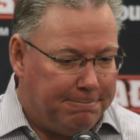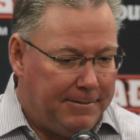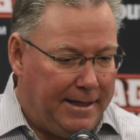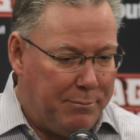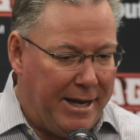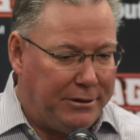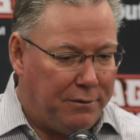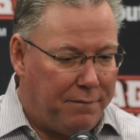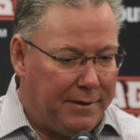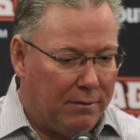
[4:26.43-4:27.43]
He made you
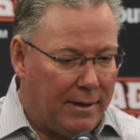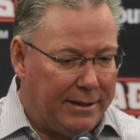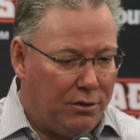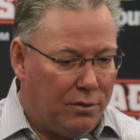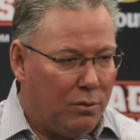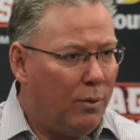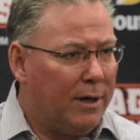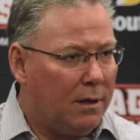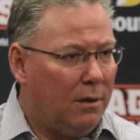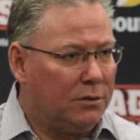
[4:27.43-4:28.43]
feel like you could win a
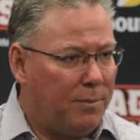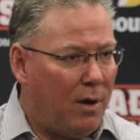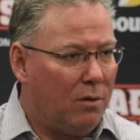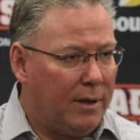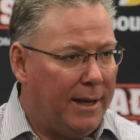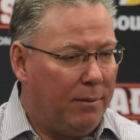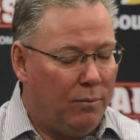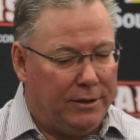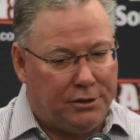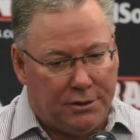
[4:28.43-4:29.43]
close ball game,
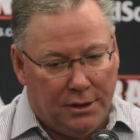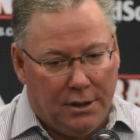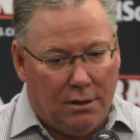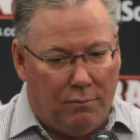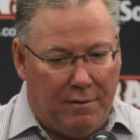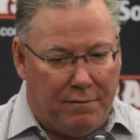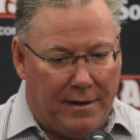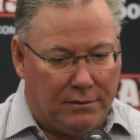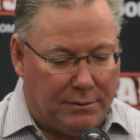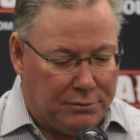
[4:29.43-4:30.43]
which we
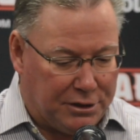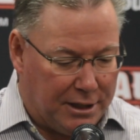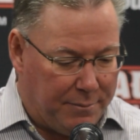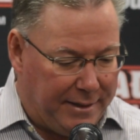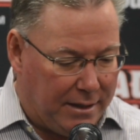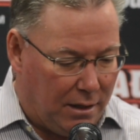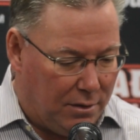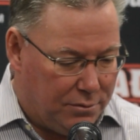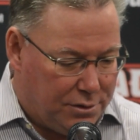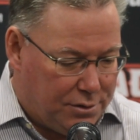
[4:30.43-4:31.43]
felt it was going to be
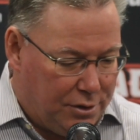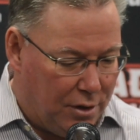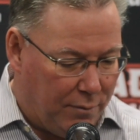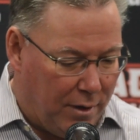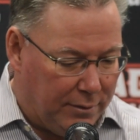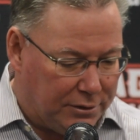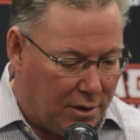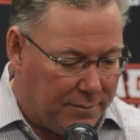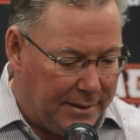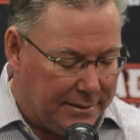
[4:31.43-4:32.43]
close. You know, we always
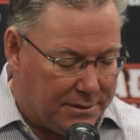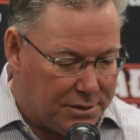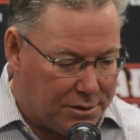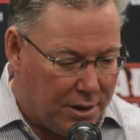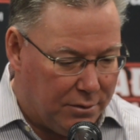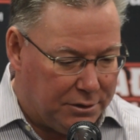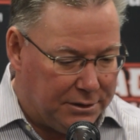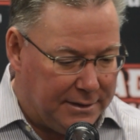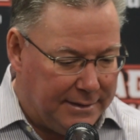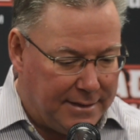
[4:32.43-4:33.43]
talk about this as
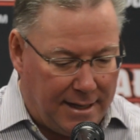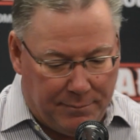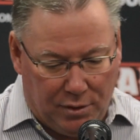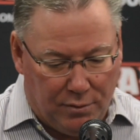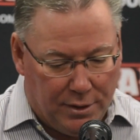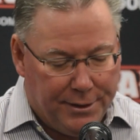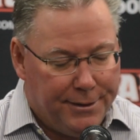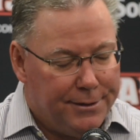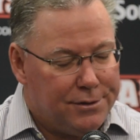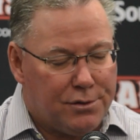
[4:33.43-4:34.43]
coaches. Anytime you
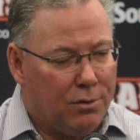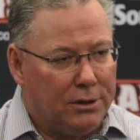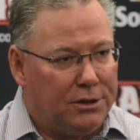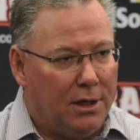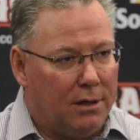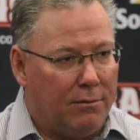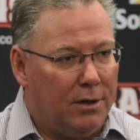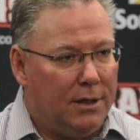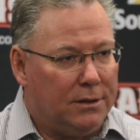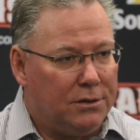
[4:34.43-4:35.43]
score a ton of
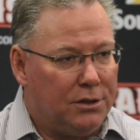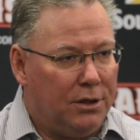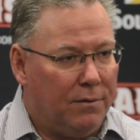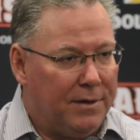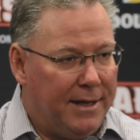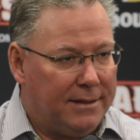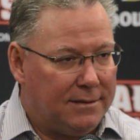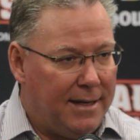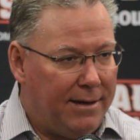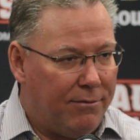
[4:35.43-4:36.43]
runs, you know, the next
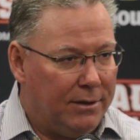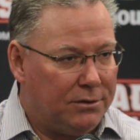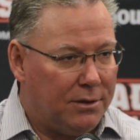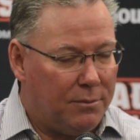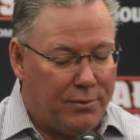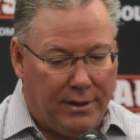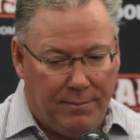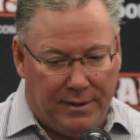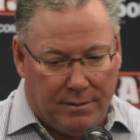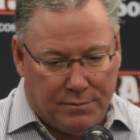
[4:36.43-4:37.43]
day runs are at a
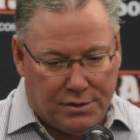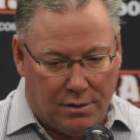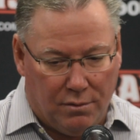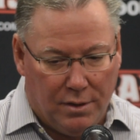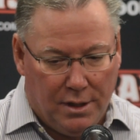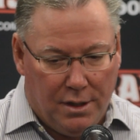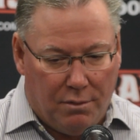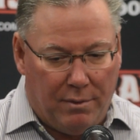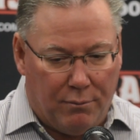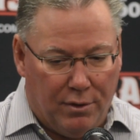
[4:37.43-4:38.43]
premium. So
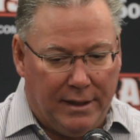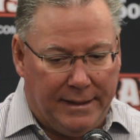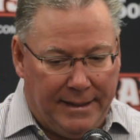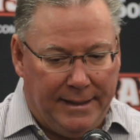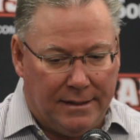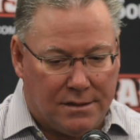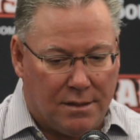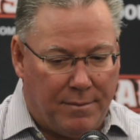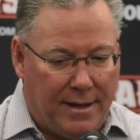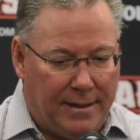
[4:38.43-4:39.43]
we really needed
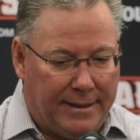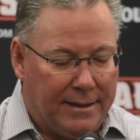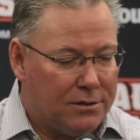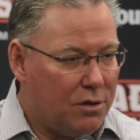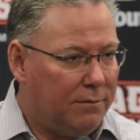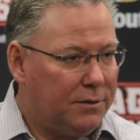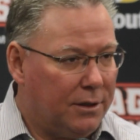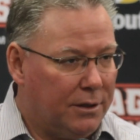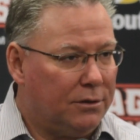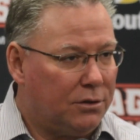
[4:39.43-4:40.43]
somebody to get us off to a
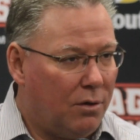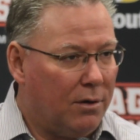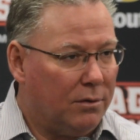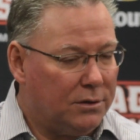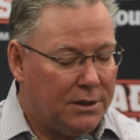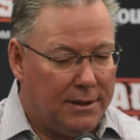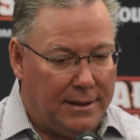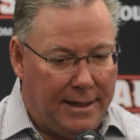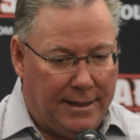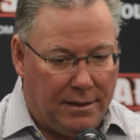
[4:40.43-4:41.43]
good start on
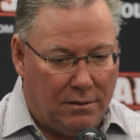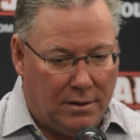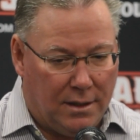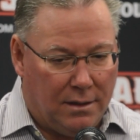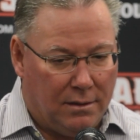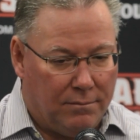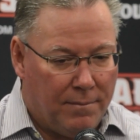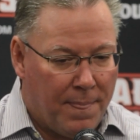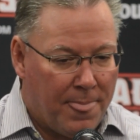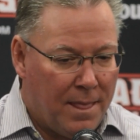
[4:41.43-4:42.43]
Sunday. And
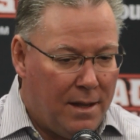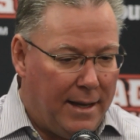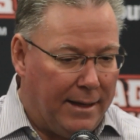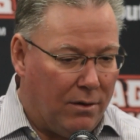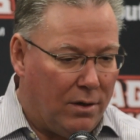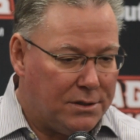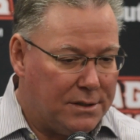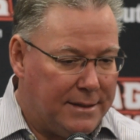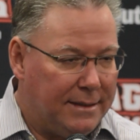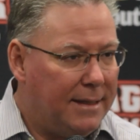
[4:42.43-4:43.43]

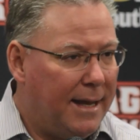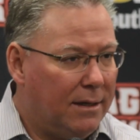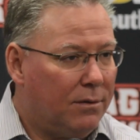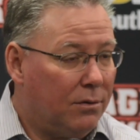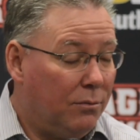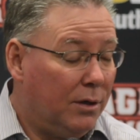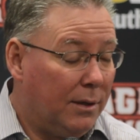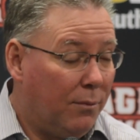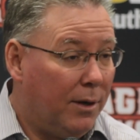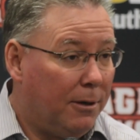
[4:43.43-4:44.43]
Austin did that and threw really
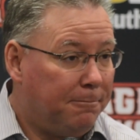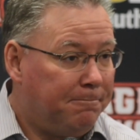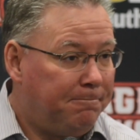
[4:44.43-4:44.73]
well.